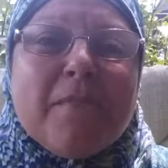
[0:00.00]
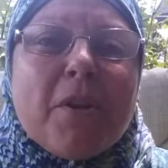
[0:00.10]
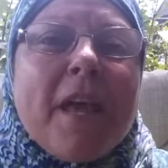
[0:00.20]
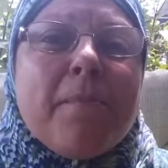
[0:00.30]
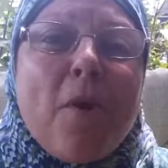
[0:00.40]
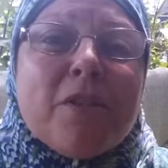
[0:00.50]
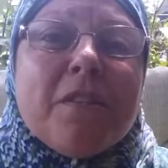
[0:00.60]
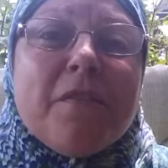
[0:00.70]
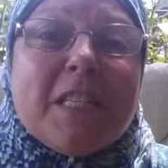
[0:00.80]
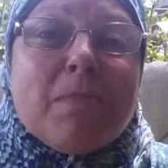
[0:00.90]
but I had a
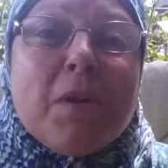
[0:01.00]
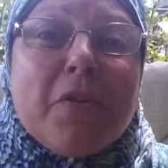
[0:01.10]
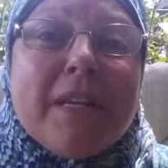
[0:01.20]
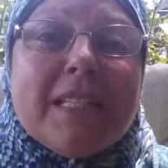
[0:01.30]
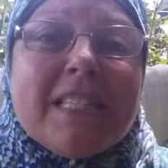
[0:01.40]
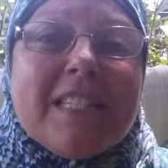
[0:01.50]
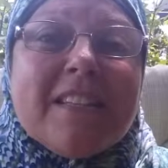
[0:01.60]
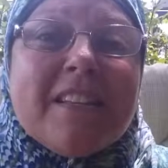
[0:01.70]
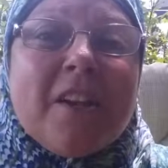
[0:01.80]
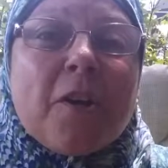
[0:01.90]
positive
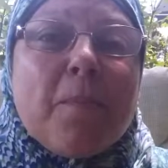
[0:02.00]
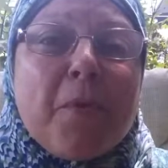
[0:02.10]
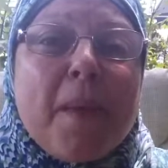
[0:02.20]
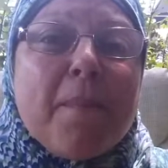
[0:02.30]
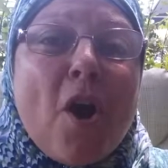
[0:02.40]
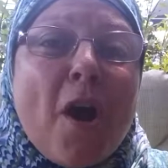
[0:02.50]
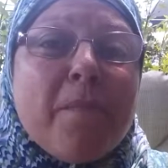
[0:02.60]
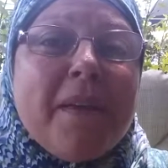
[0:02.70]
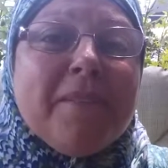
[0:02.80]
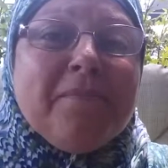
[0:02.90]
experience. I can put that behind me.